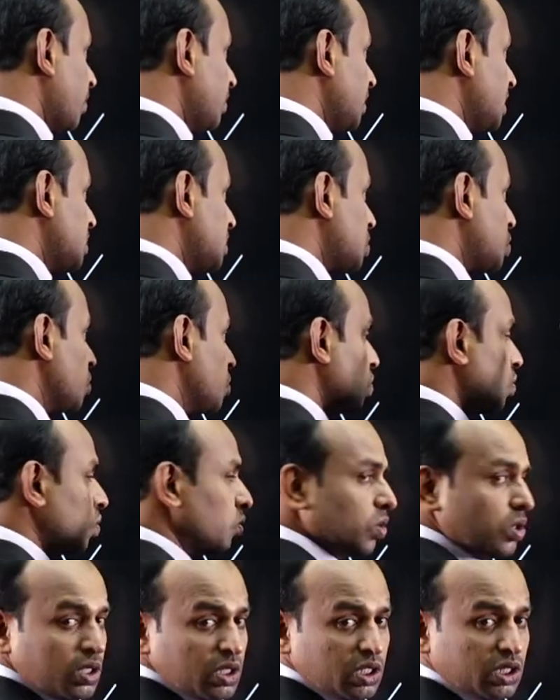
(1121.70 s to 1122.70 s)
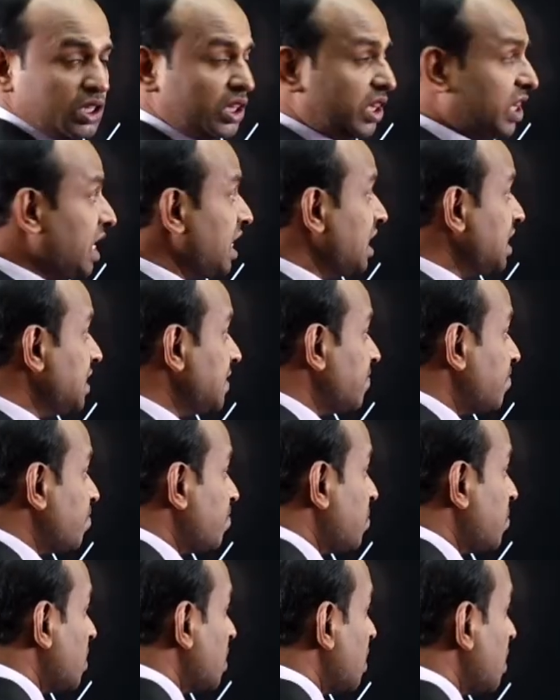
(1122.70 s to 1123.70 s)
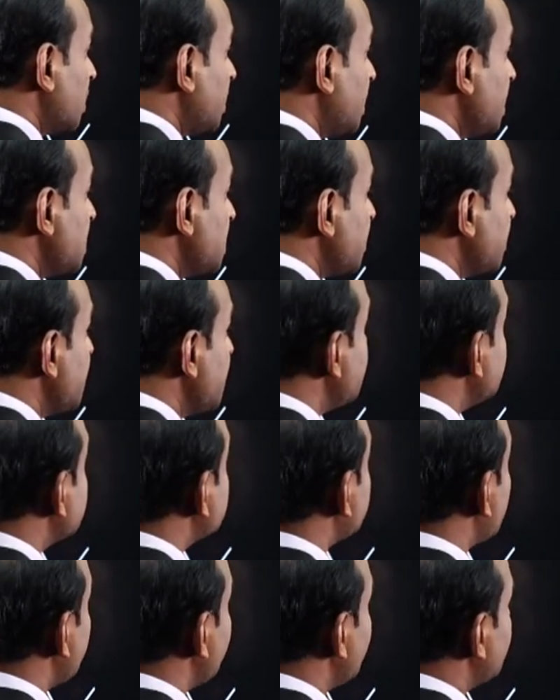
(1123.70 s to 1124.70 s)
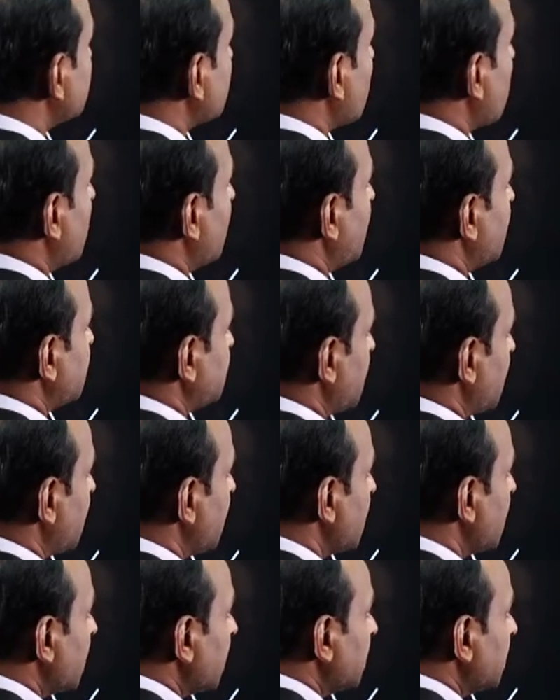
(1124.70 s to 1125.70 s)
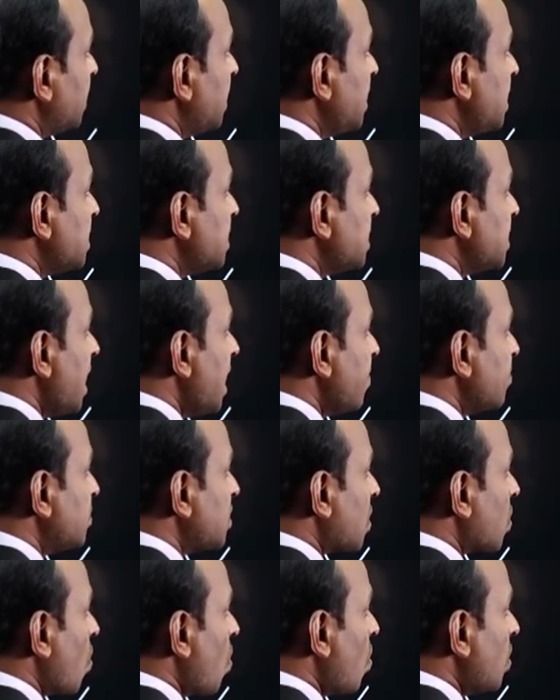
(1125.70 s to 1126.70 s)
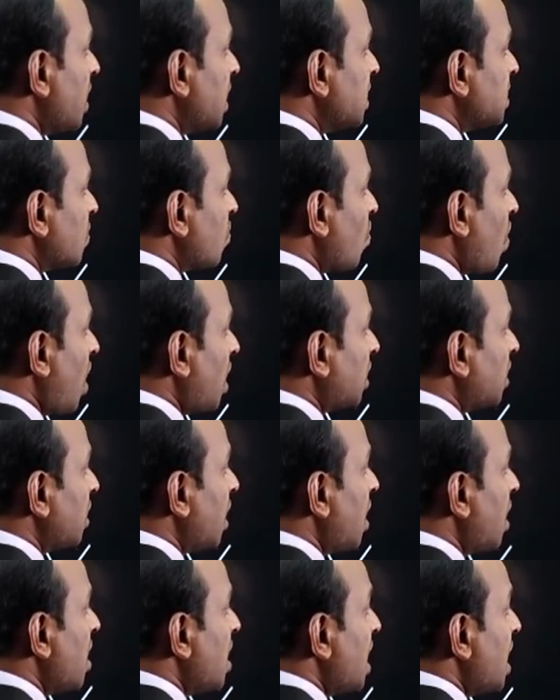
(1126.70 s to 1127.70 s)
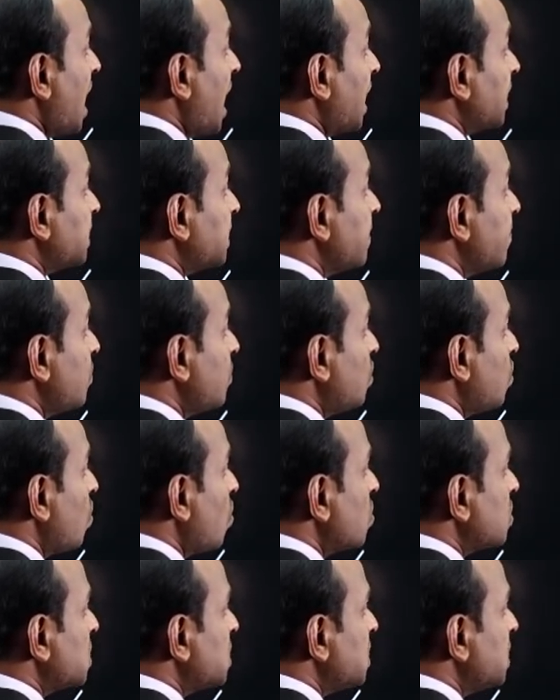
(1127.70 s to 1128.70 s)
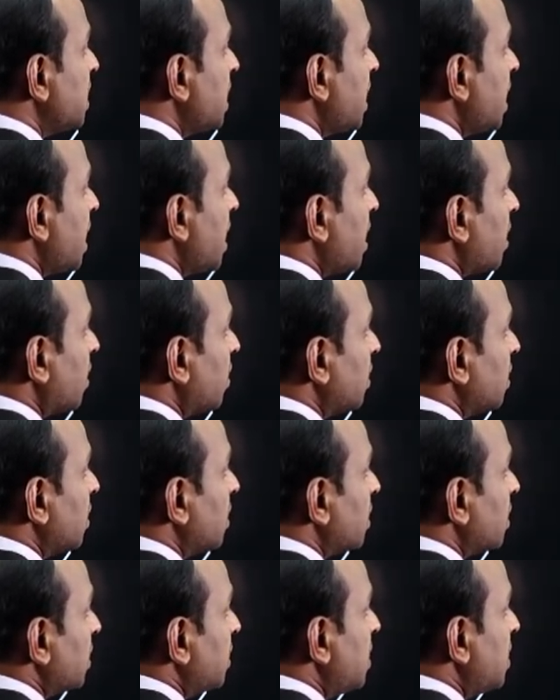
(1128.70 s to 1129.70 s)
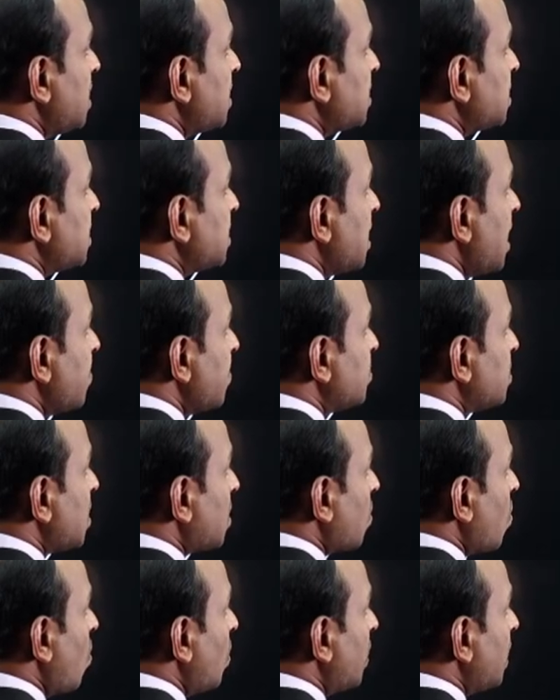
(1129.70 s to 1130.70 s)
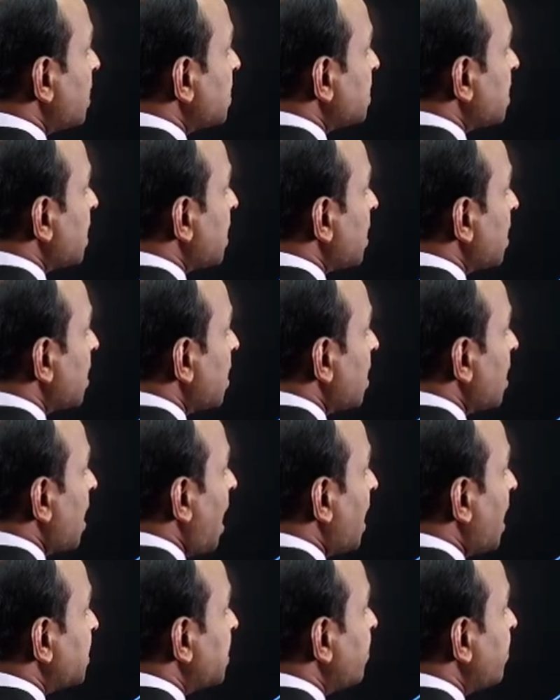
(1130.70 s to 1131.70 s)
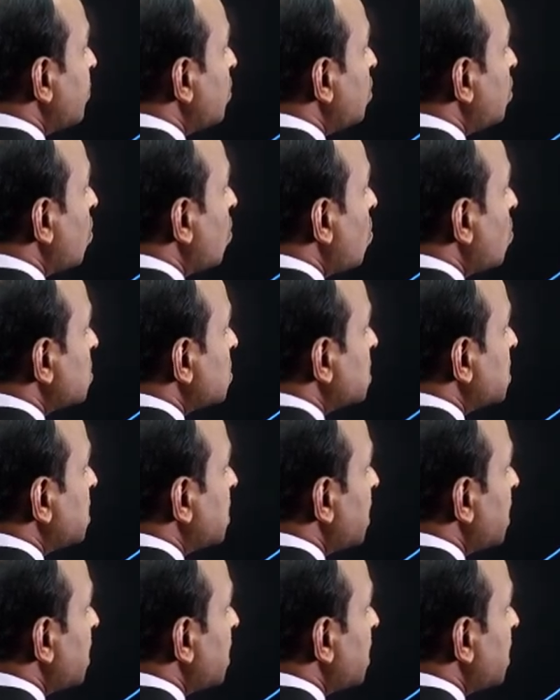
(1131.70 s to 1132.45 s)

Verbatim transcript: of this two. These, uh, this, his name is called as a, these names are called as a what na? Asymptotes, dear. These names are called as a asymptotes,